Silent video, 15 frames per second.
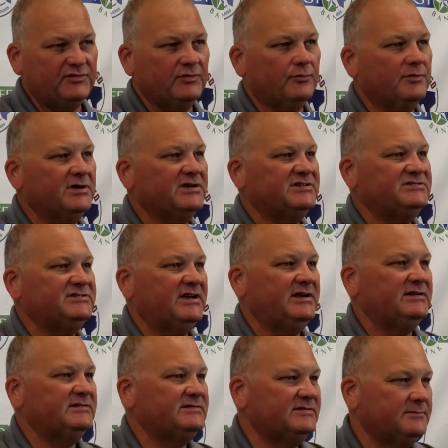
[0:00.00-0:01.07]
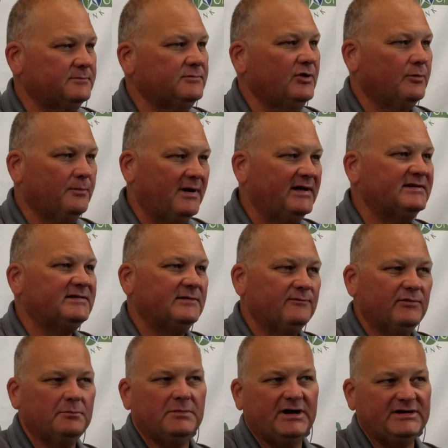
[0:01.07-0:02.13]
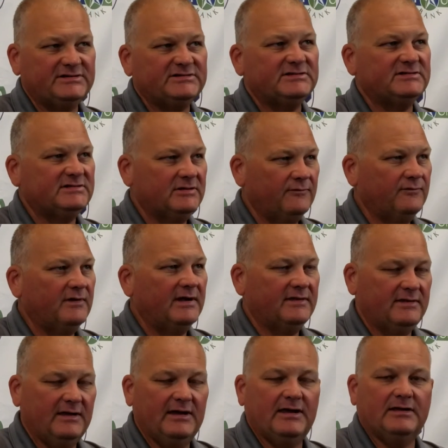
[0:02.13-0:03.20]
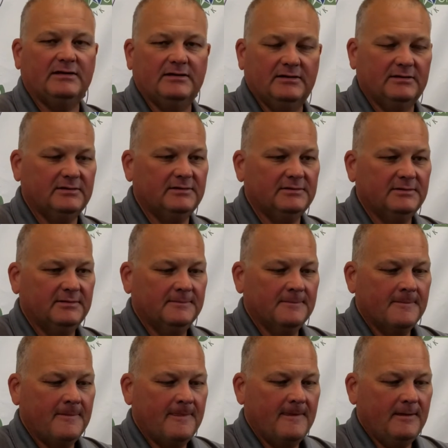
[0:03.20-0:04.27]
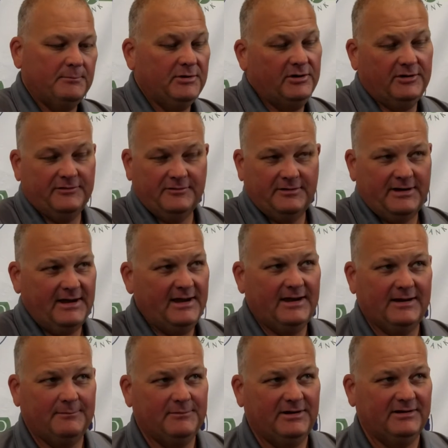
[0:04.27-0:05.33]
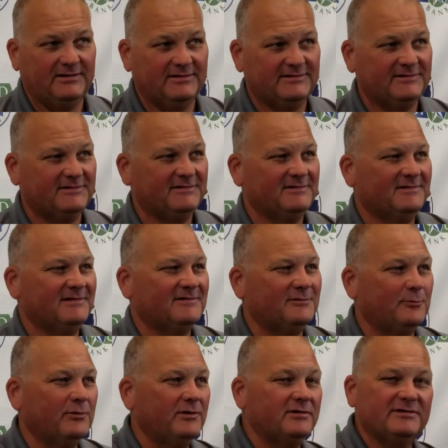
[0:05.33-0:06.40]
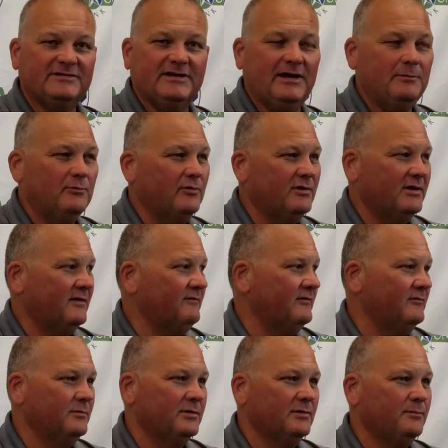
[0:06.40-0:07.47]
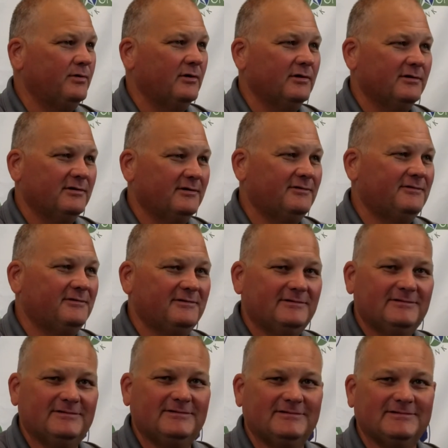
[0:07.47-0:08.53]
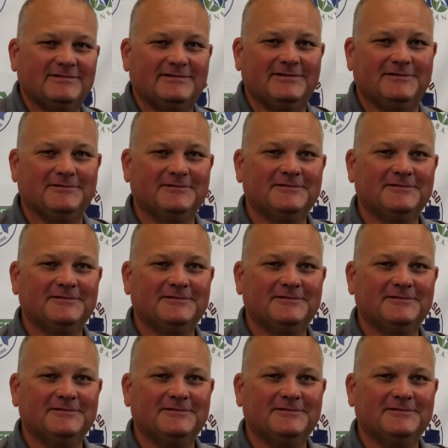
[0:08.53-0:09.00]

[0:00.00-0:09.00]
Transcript: You know, we exchange some, you know, base information and stuff like that. But other than that, I mean, it's the weirdest game one I've ever been a part of. So.